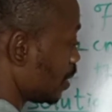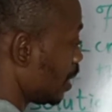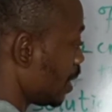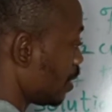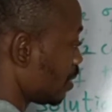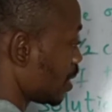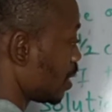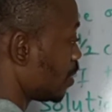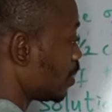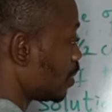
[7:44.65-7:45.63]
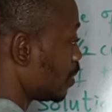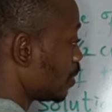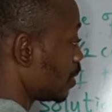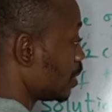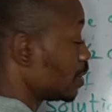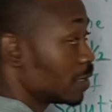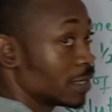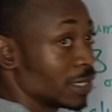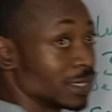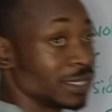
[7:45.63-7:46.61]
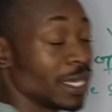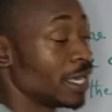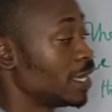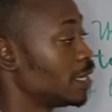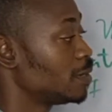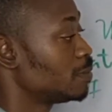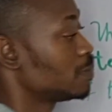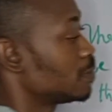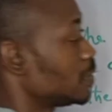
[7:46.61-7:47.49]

length that are all the same,